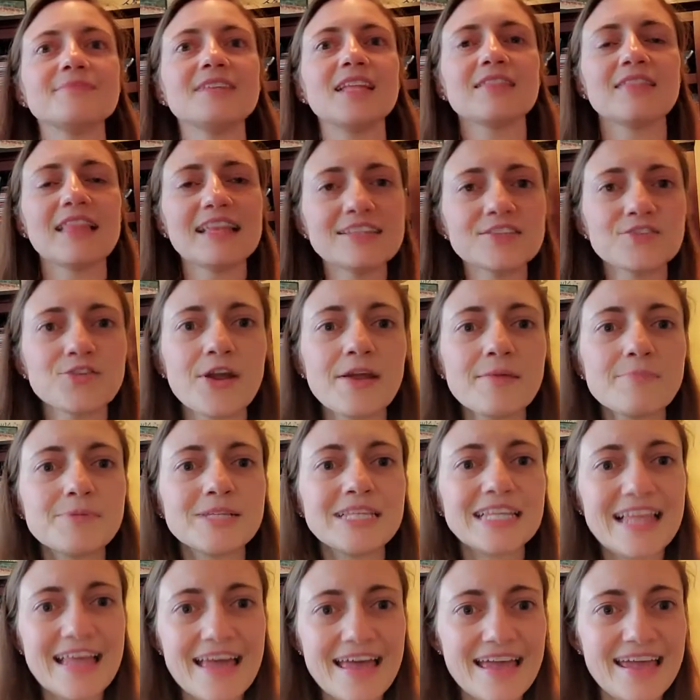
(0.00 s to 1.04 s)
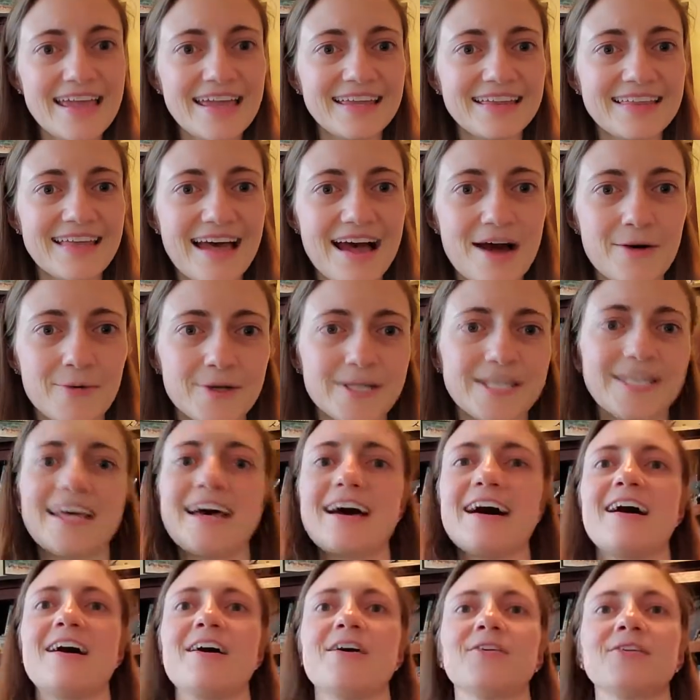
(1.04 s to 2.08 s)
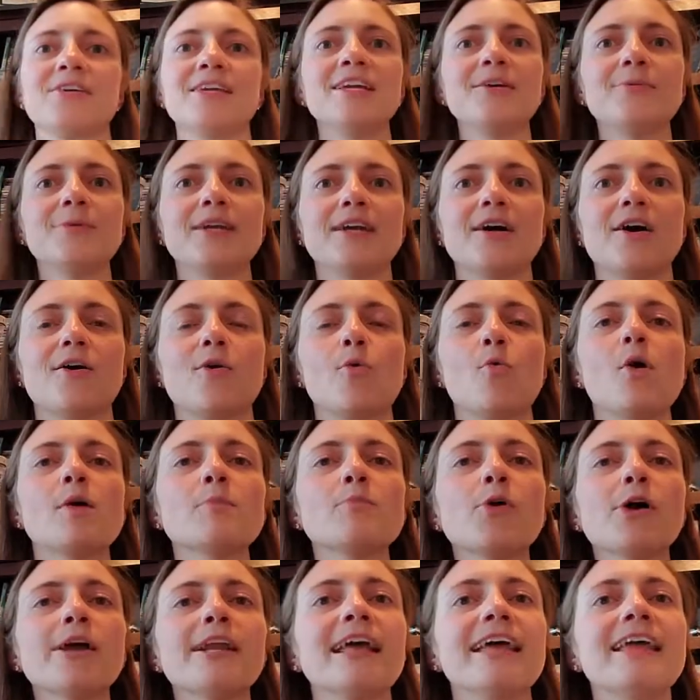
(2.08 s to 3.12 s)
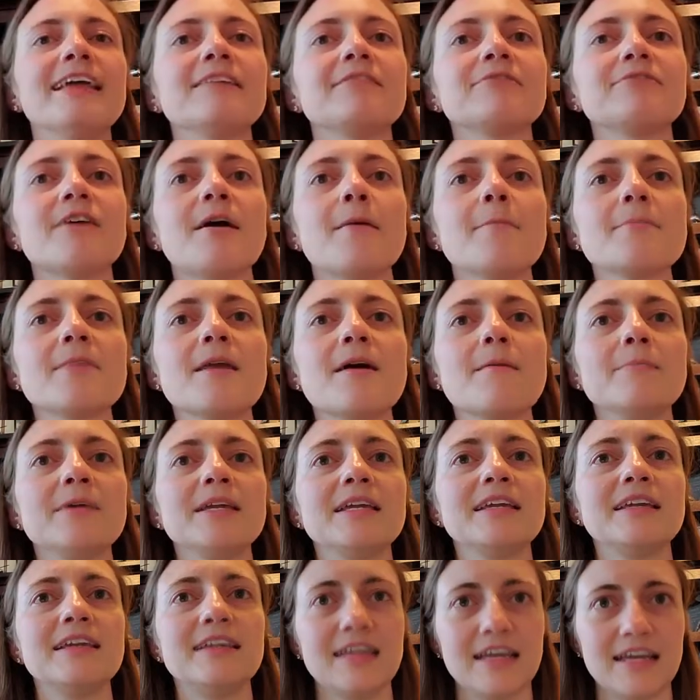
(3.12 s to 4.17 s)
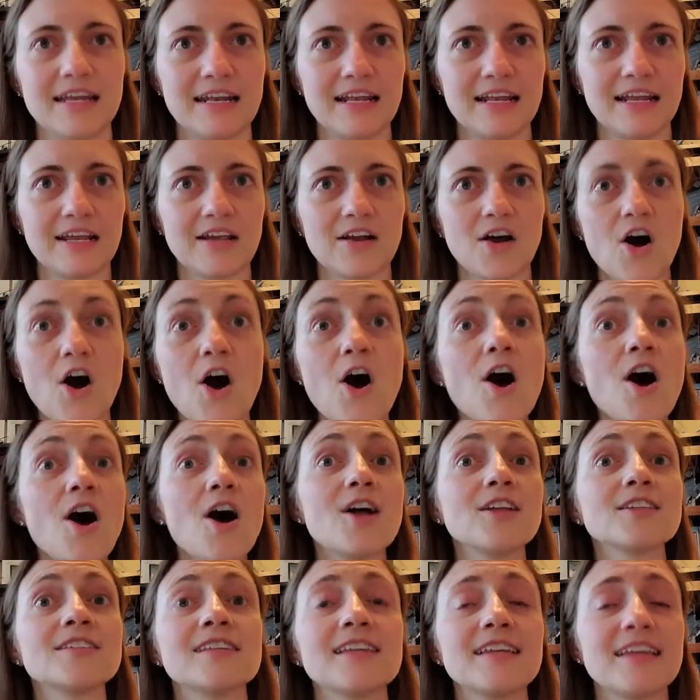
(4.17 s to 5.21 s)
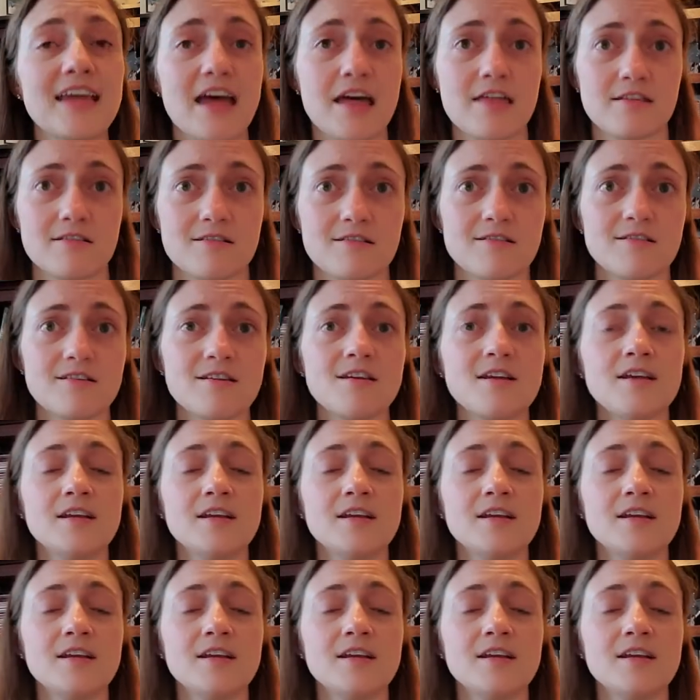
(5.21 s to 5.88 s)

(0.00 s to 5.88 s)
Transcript: Let's try playing that one now. Here we go. 1.8 from the beginning, all together.